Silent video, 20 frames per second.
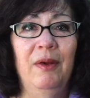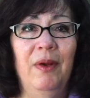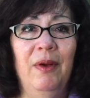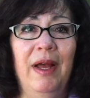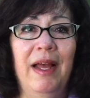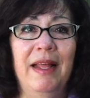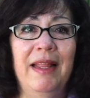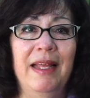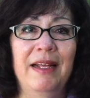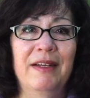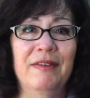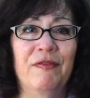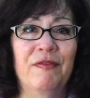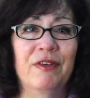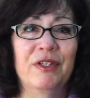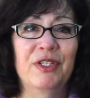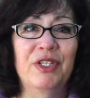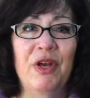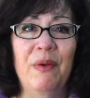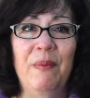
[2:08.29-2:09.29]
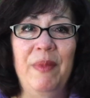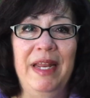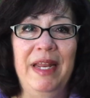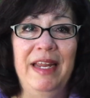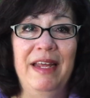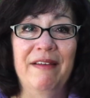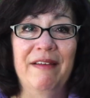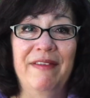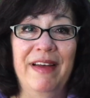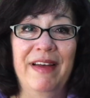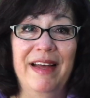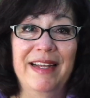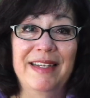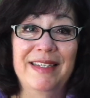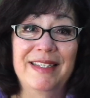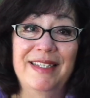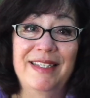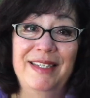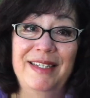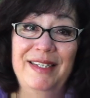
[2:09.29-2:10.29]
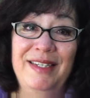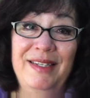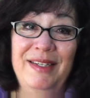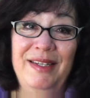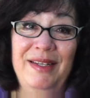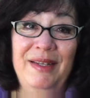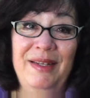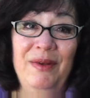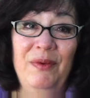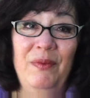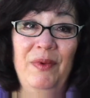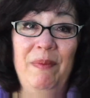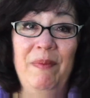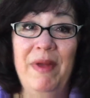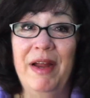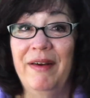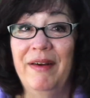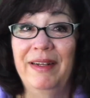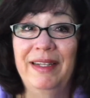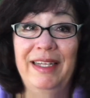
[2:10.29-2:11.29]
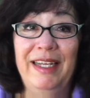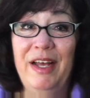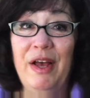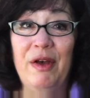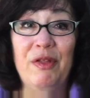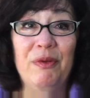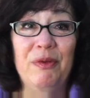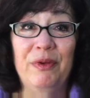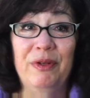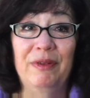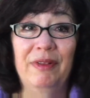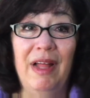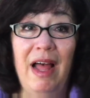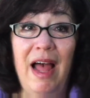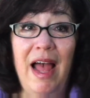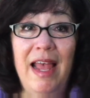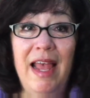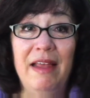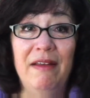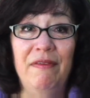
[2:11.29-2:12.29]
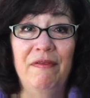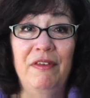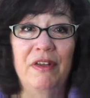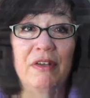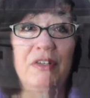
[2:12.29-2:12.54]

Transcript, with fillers: I think for so many of us, we merrily go through life. Your